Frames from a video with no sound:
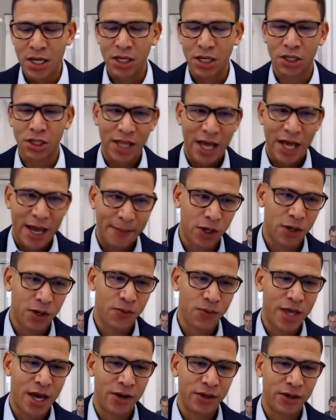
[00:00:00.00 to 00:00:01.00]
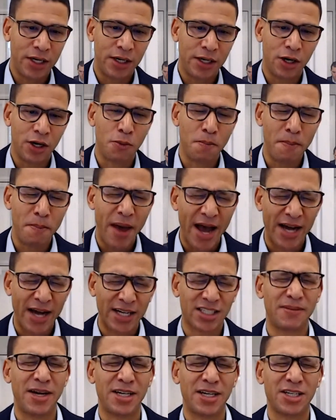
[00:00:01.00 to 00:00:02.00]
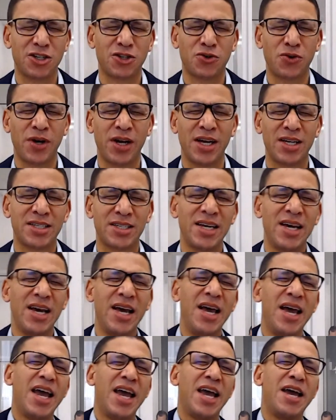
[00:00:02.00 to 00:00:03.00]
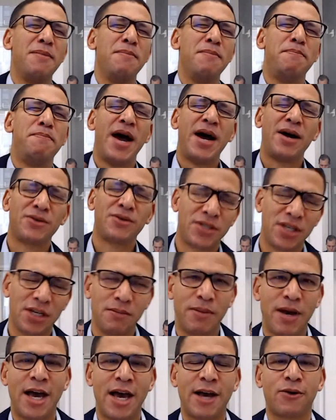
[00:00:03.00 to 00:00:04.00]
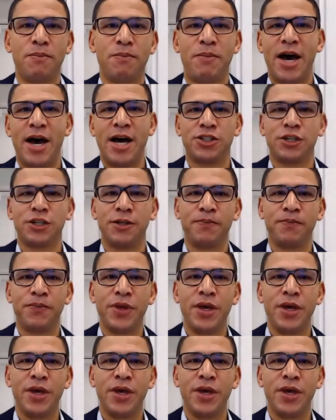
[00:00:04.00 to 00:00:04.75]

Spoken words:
collaborating without ego, maximizing strengths, and bouncing back with passion.